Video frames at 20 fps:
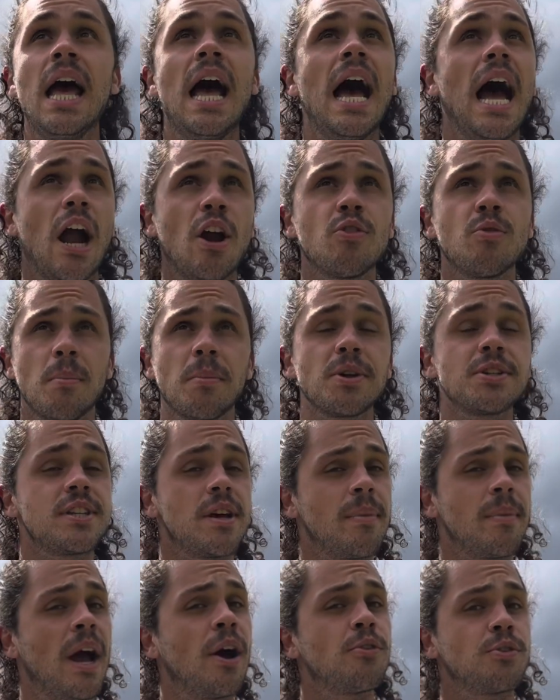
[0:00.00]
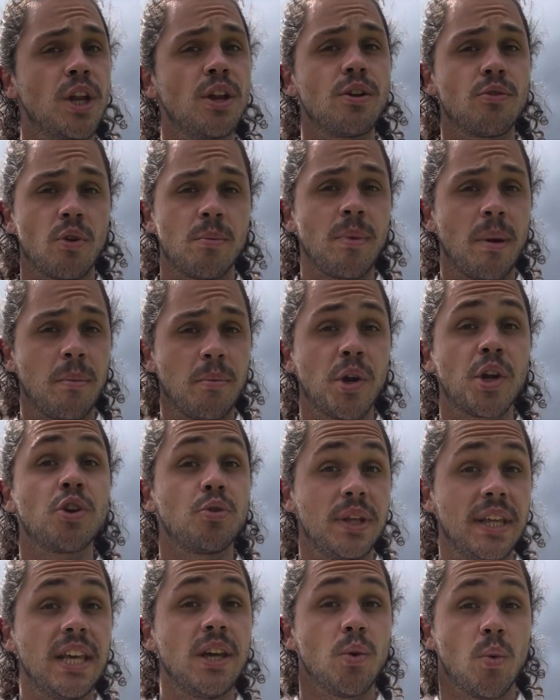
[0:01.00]
I remember somehow remembering who
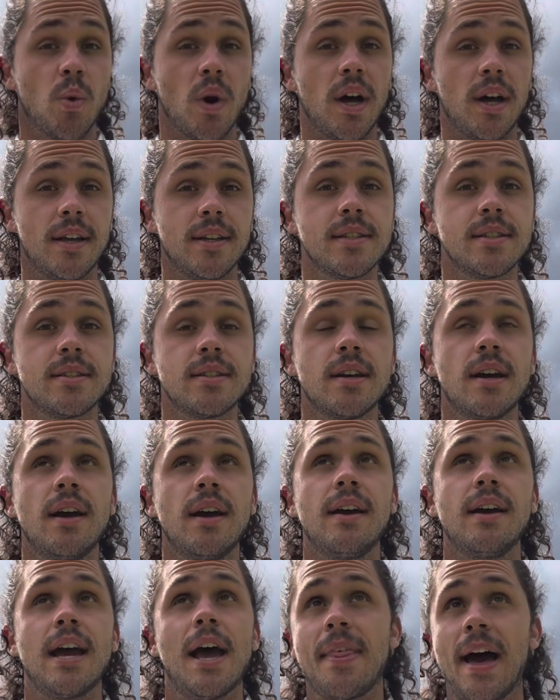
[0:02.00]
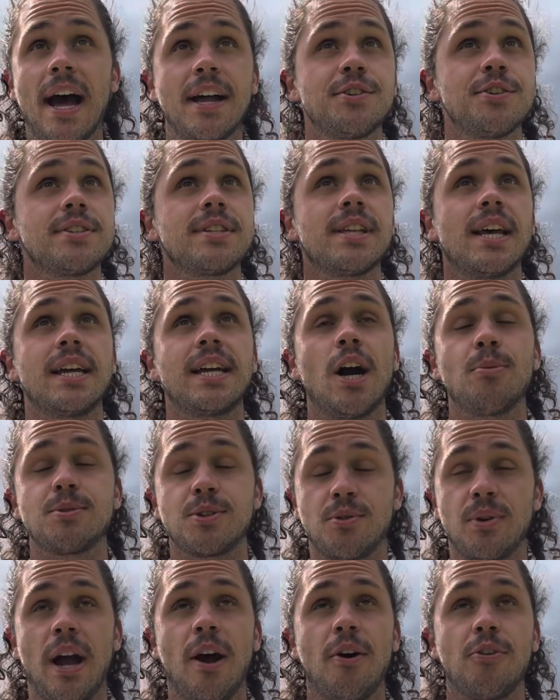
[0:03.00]
he was, and that just like helped
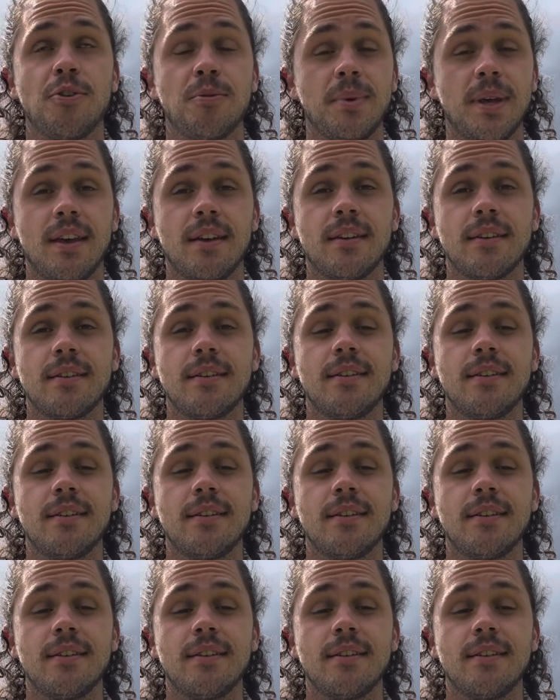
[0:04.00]
ground me.